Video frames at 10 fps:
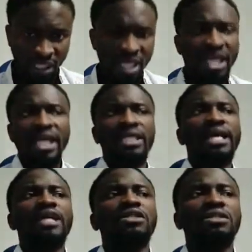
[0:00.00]
He
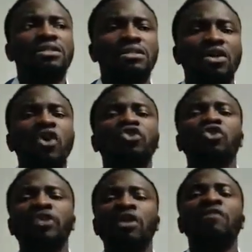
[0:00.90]
says, oh
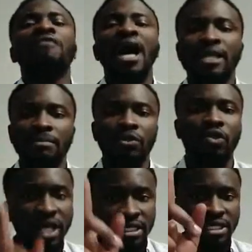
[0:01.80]
children of Adam,
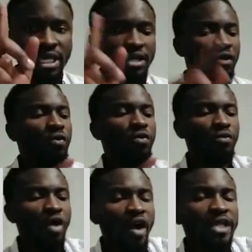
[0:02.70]
you can see
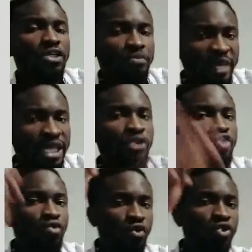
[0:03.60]
that God is speaking
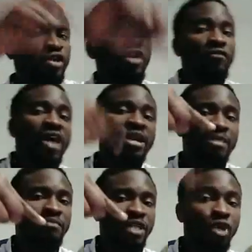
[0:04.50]
to children of
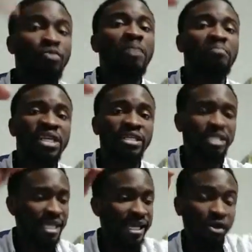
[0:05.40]
Adam, human
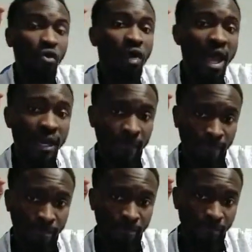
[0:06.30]
beings, in the Quran.
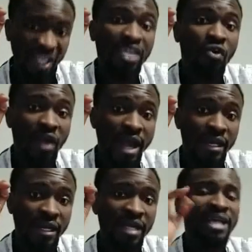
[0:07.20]

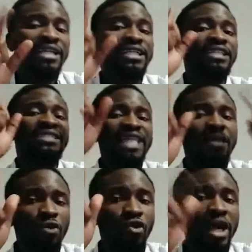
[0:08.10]
The
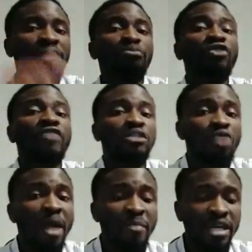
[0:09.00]
same Quran Prophet
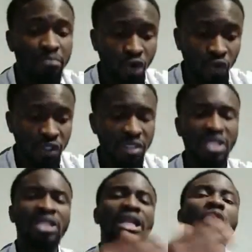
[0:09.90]
Muhammad brought.
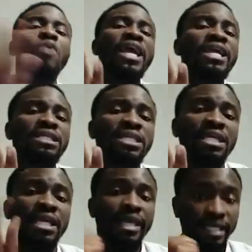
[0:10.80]
Now where he
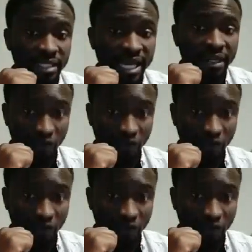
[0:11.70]
see is dead and